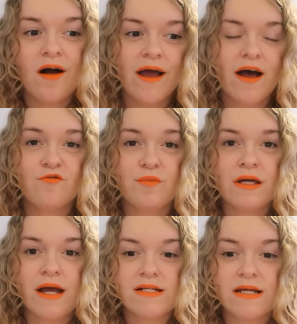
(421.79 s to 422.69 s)
I have been
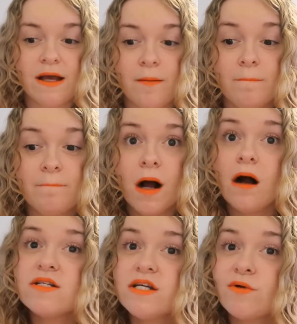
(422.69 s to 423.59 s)
getting
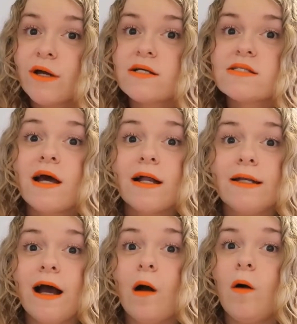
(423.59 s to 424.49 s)
party rings.
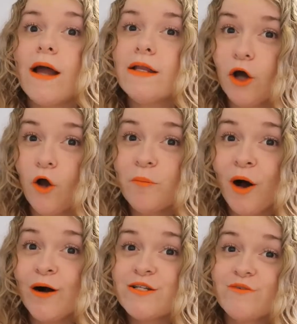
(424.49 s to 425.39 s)
Now, I know
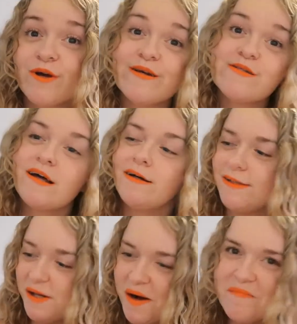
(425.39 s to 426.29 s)
party rings
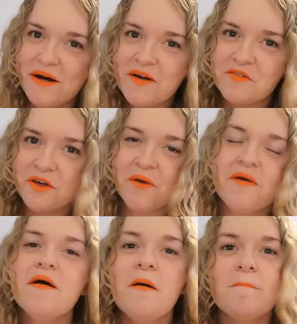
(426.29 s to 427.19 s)
are bad for you,
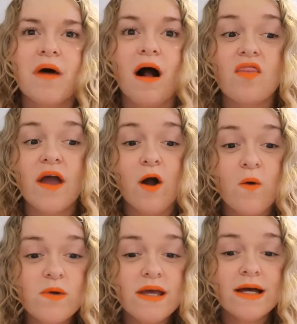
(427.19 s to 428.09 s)
but they
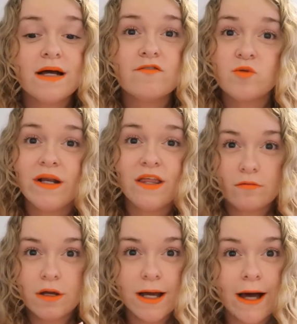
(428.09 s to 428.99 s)
only have
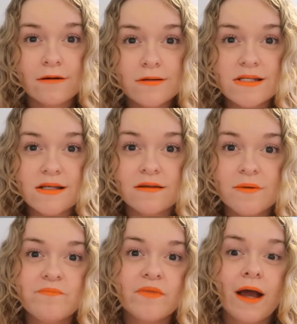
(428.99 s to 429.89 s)
23 calories in
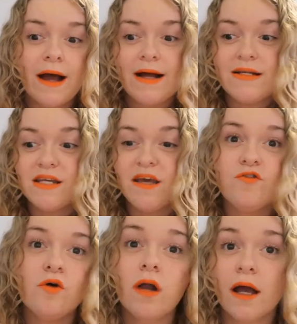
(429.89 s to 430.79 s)
them, and
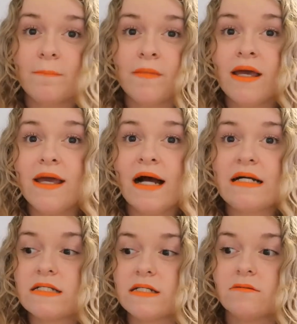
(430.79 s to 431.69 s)
if you're like me
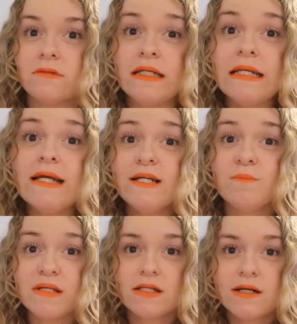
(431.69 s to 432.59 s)
and need
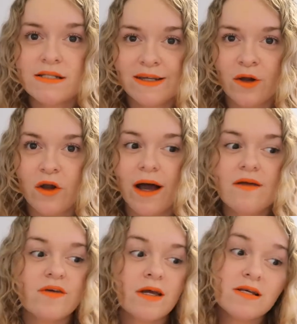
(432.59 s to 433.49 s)
biscuits in your
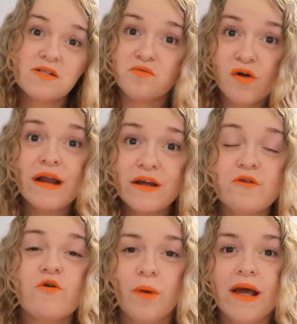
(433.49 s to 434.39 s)
life, it is a really
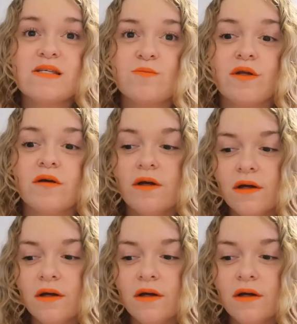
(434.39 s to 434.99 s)
good replacement